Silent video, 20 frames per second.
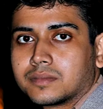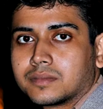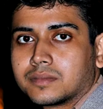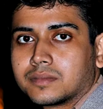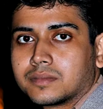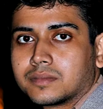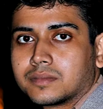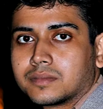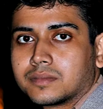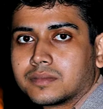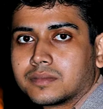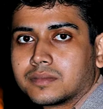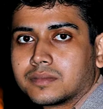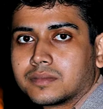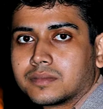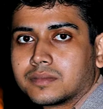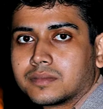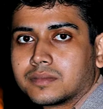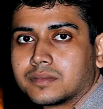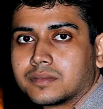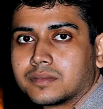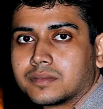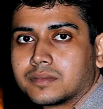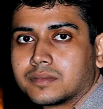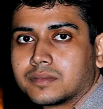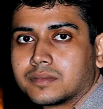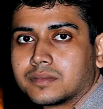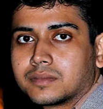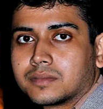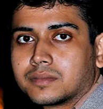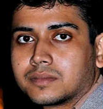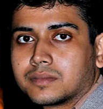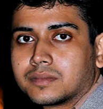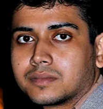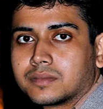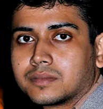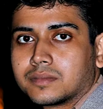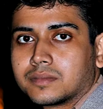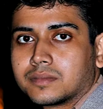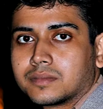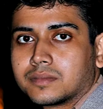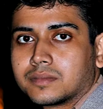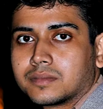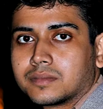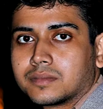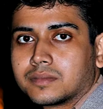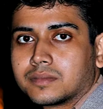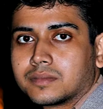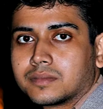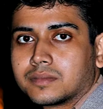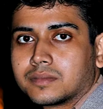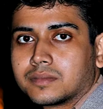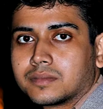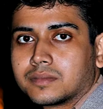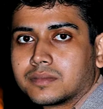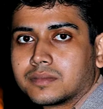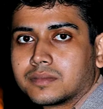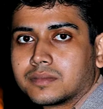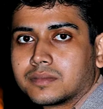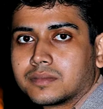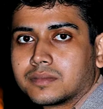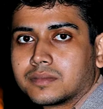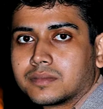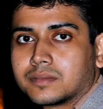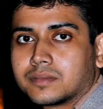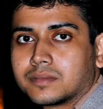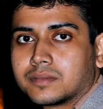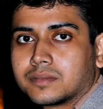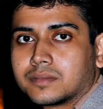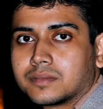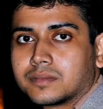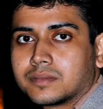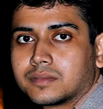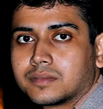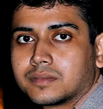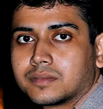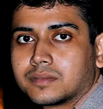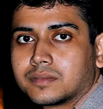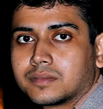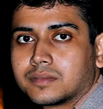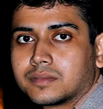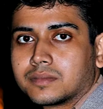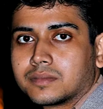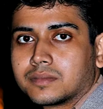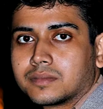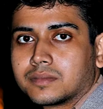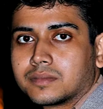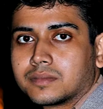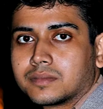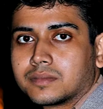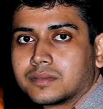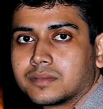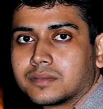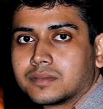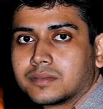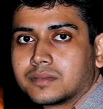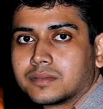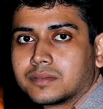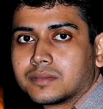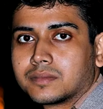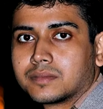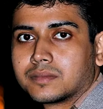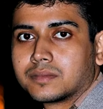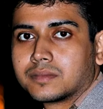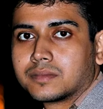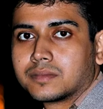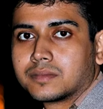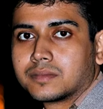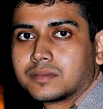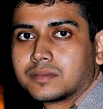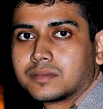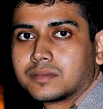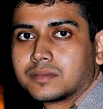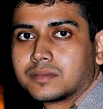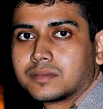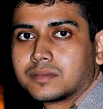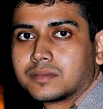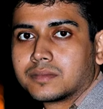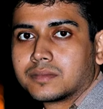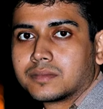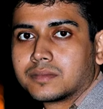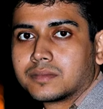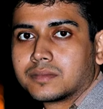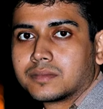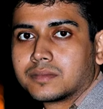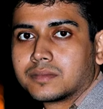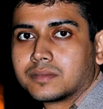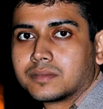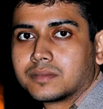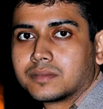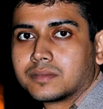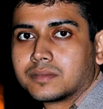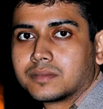The person shown says nothing.